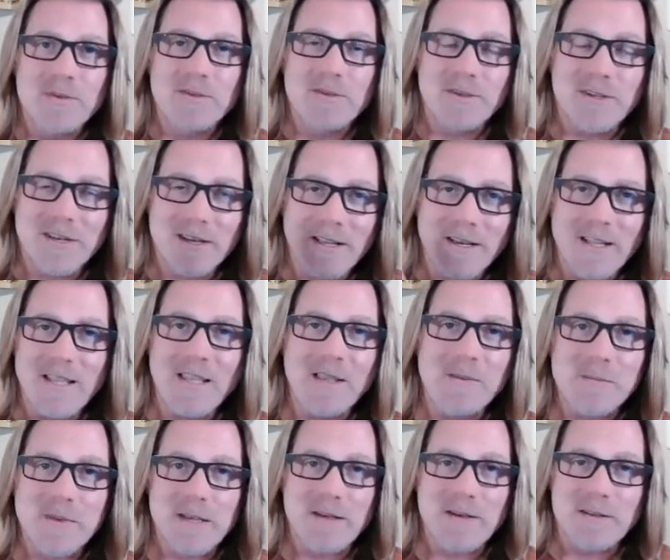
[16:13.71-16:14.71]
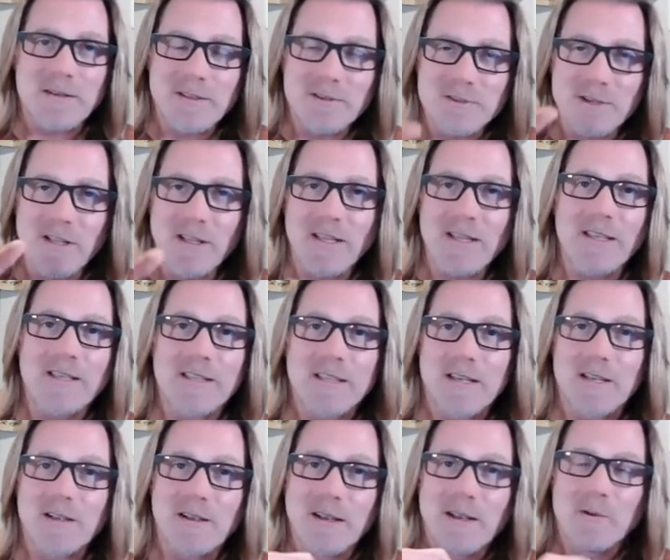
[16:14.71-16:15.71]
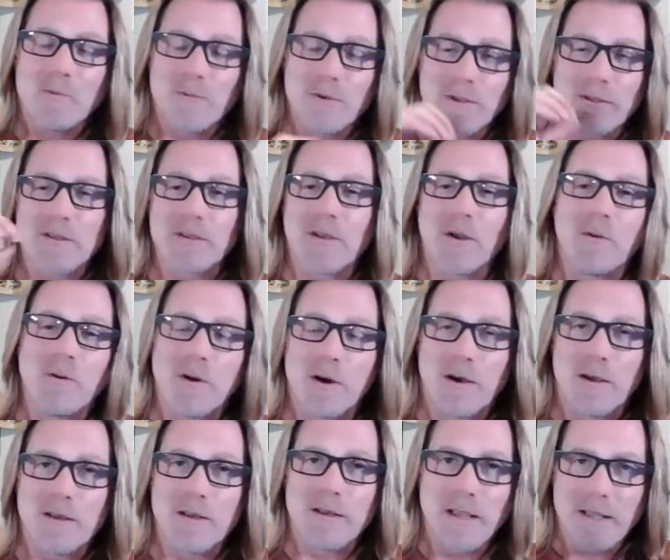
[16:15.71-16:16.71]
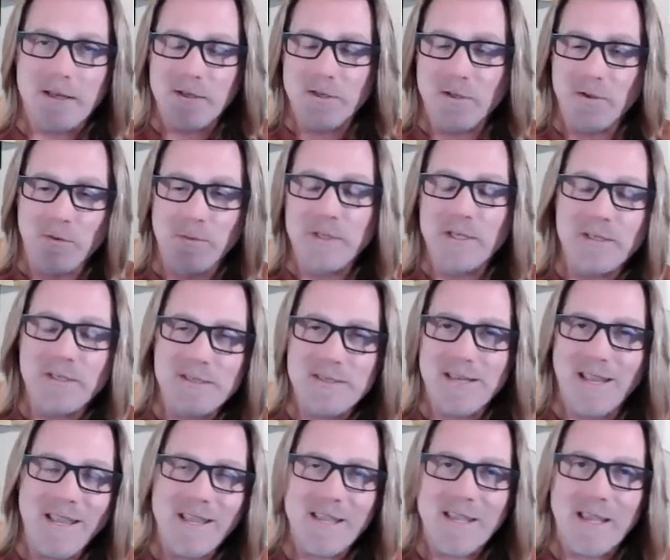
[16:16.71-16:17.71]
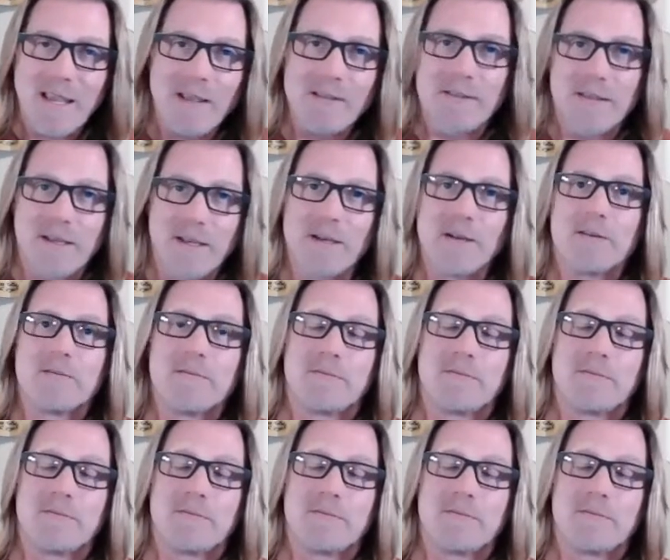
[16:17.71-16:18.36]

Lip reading: you're going to get an email, and there's a link in there where you can go on, and you'll be staying out there.